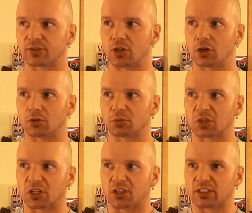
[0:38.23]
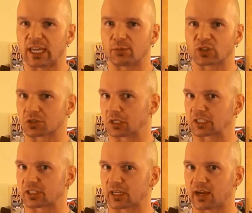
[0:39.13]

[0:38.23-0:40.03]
gamers lusting